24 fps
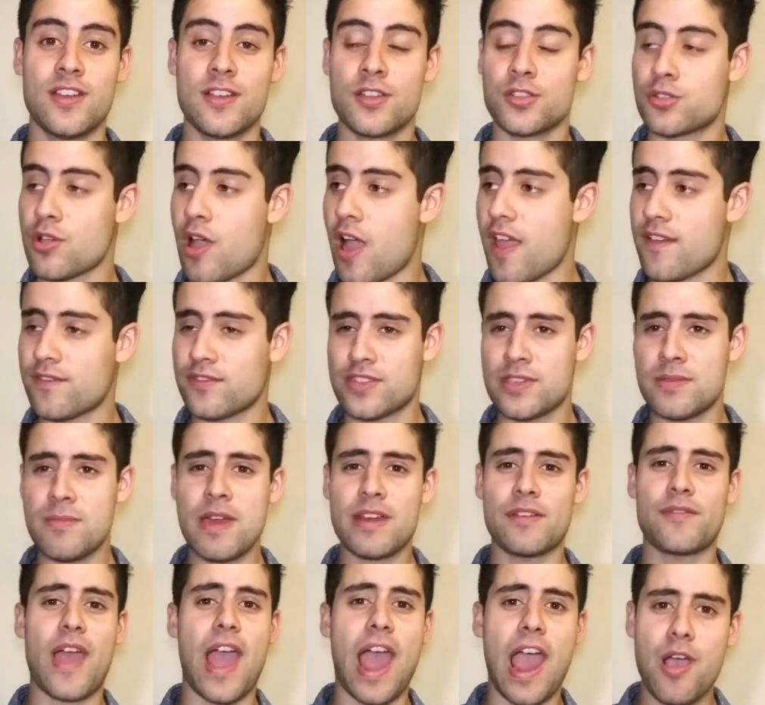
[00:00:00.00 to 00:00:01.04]
So I, the
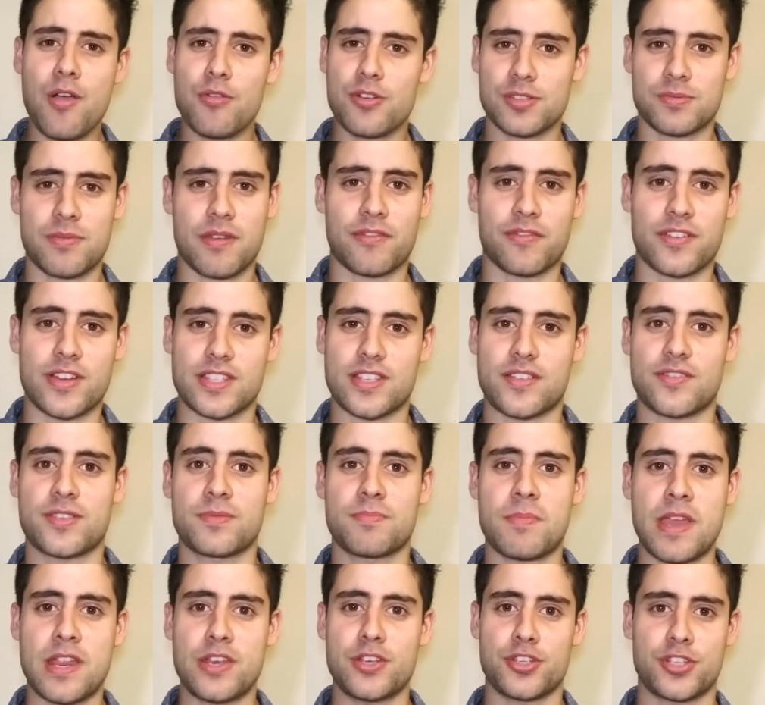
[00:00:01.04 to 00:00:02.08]
amount of hours, my friends, I've
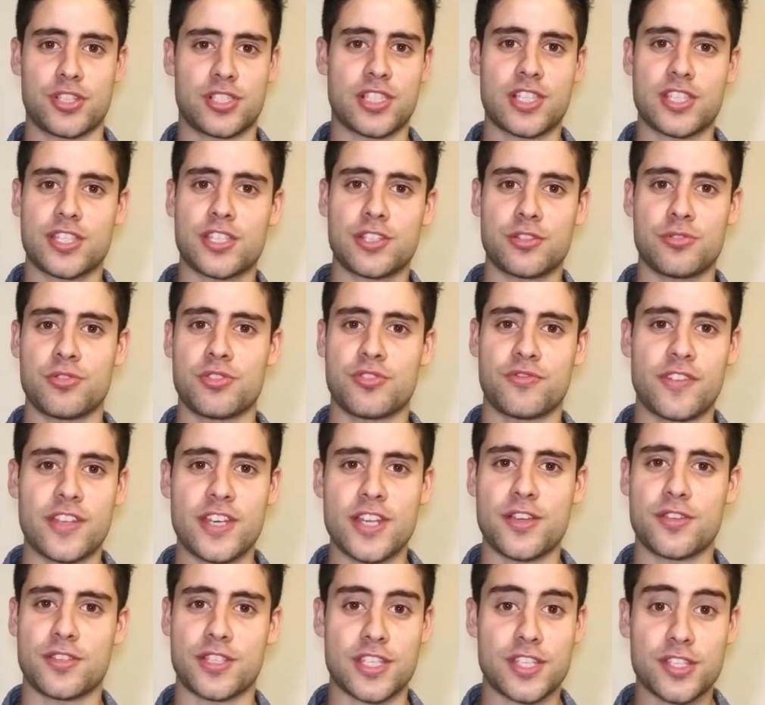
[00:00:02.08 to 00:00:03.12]
spent just listening to his
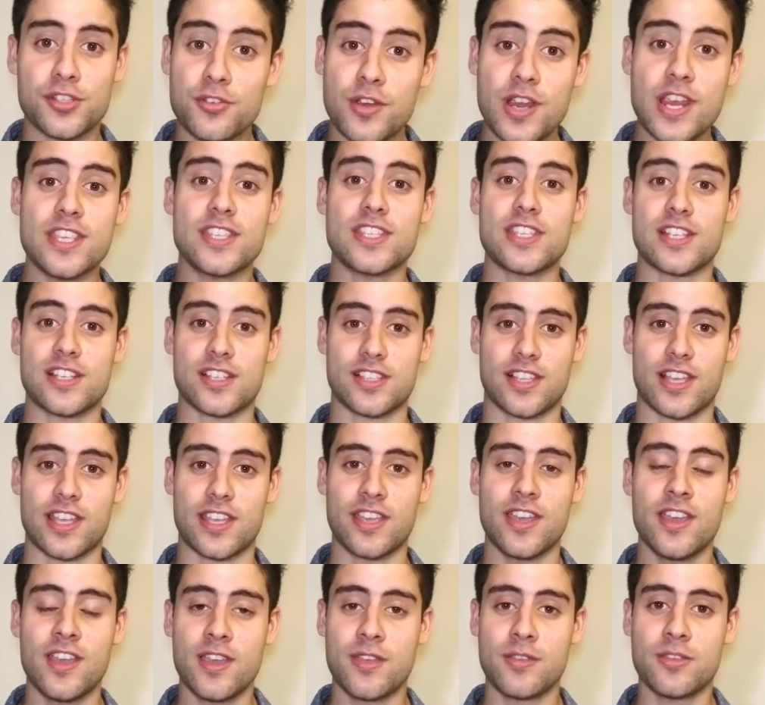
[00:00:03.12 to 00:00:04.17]
videos, it's crazy. Because,
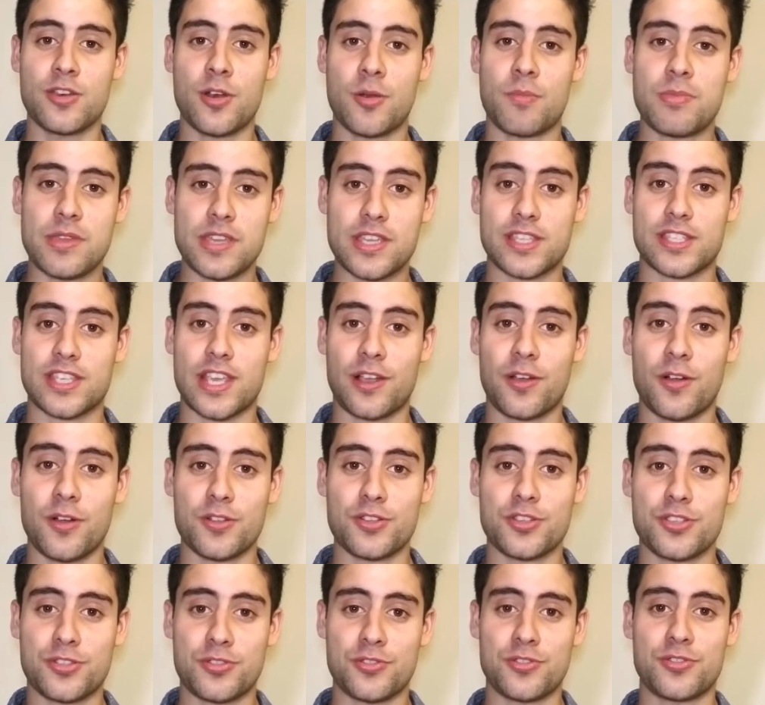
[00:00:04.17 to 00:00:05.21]
like, you know, being a
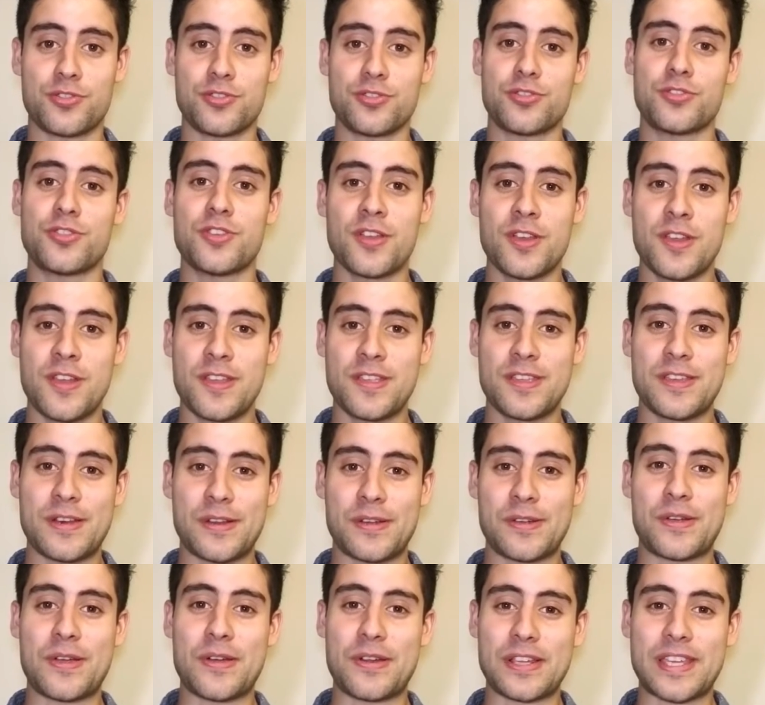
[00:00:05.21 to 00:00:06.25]
psychology student, you'd, you
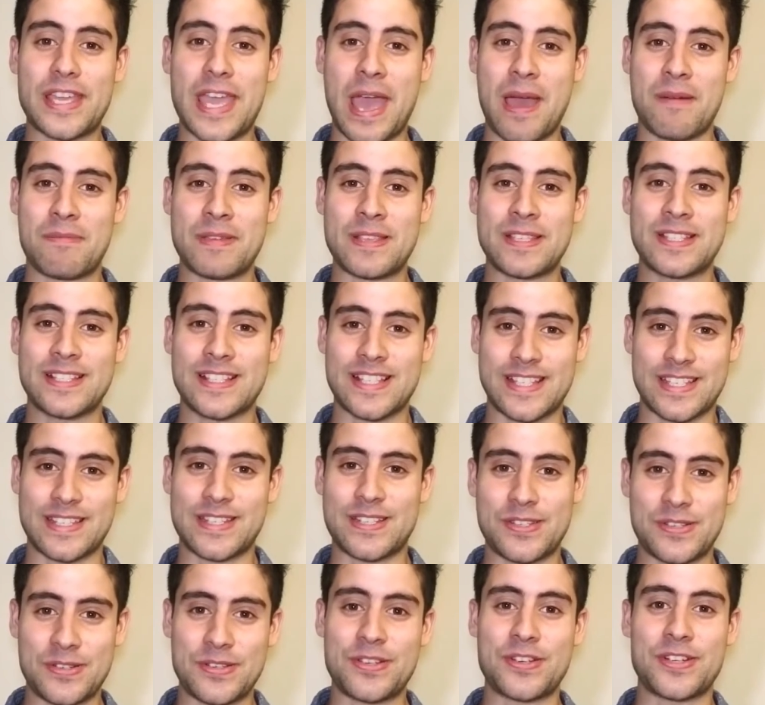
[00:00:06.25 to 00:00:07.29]
know, go to campus, listen
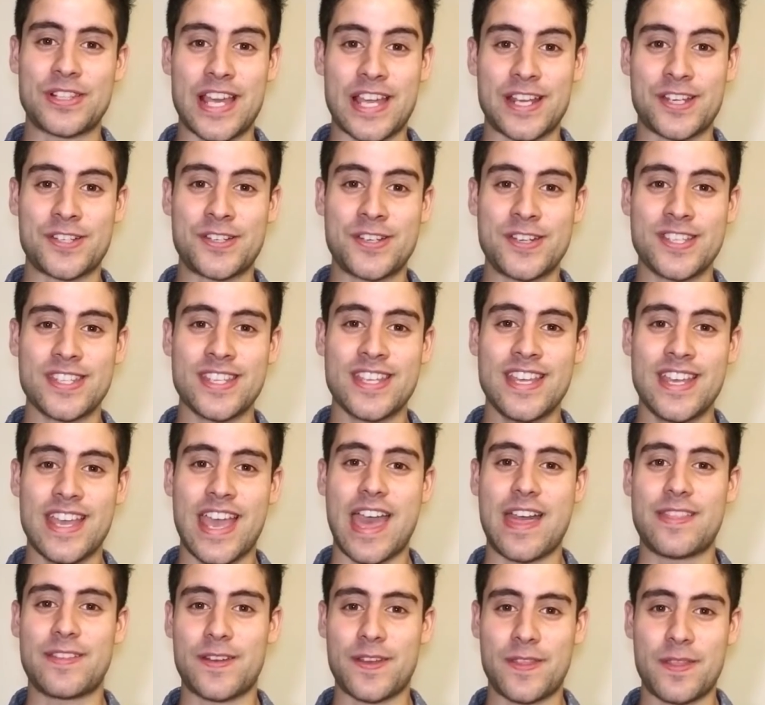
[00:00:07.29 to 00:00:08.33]
to your lectures,
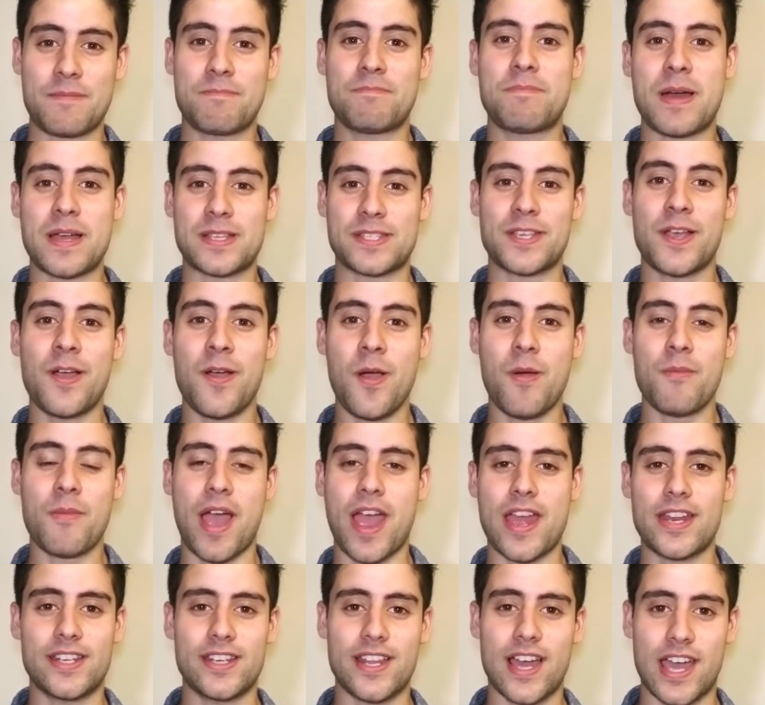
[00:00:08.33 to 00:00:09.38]
and then on the bus home,
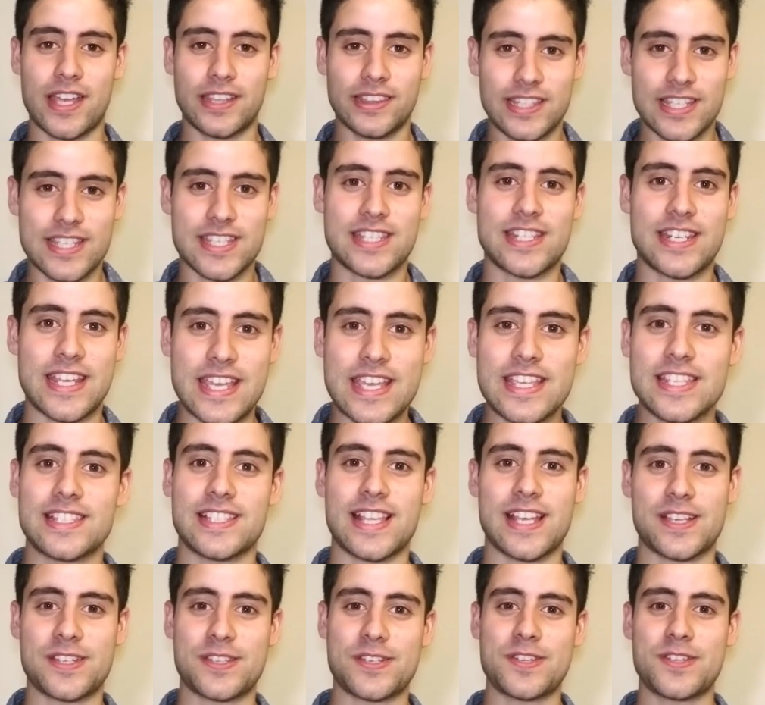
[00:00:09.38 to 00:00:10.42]
I'd, I'd listen to his
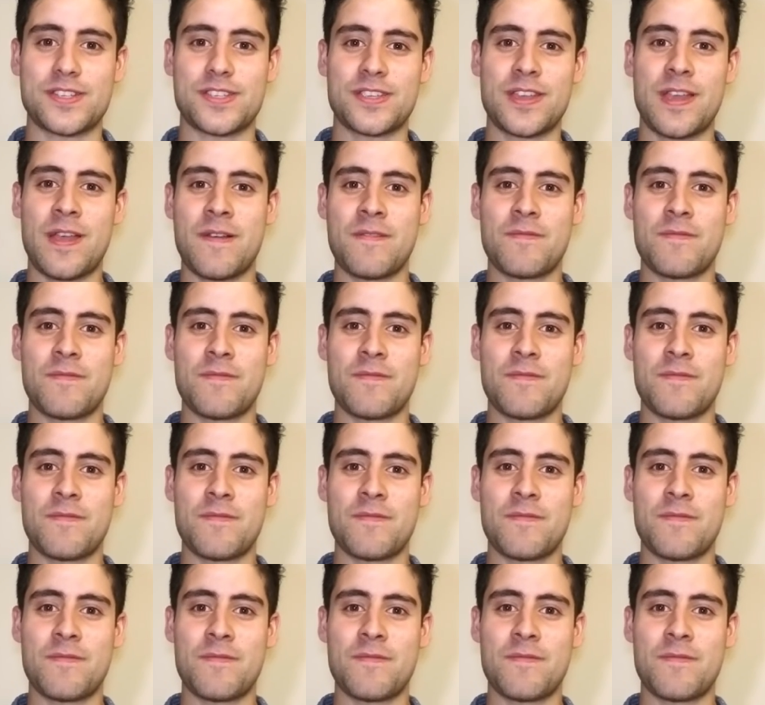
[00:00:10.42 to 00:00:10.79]
lectures.